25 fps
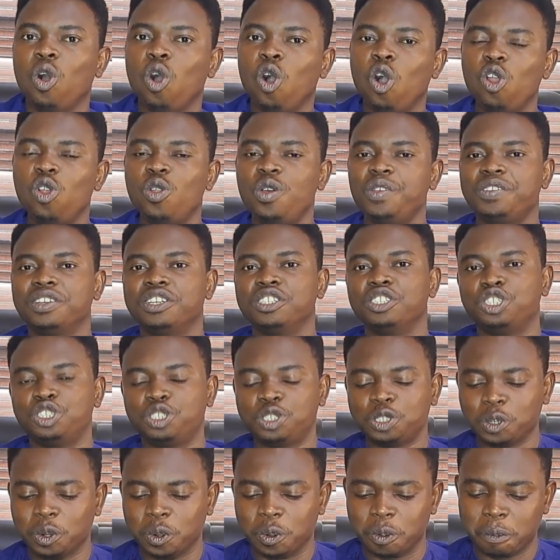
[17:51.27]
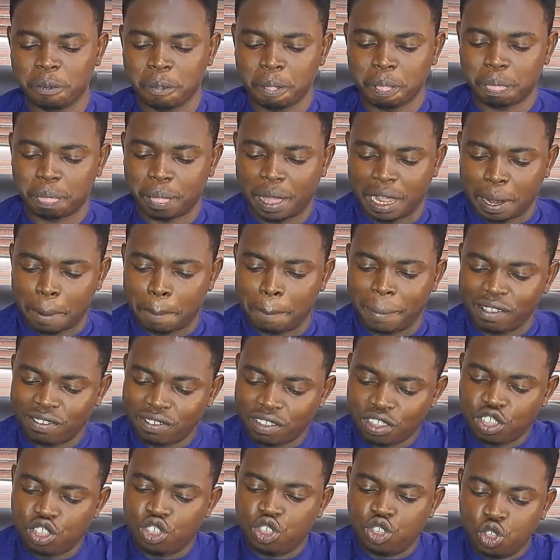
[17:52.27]
always ensure that the
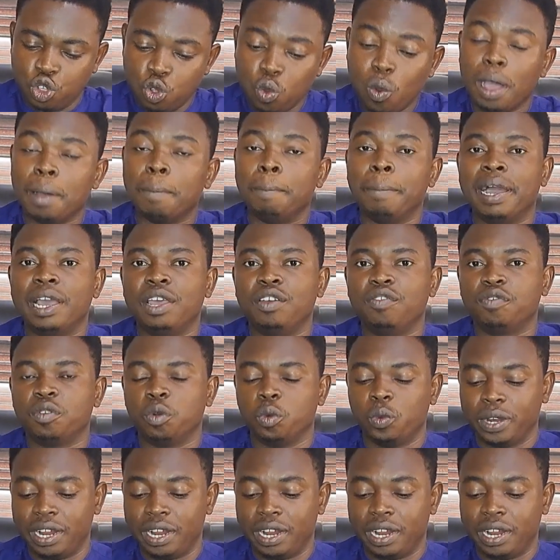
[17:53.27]
person you are buying from,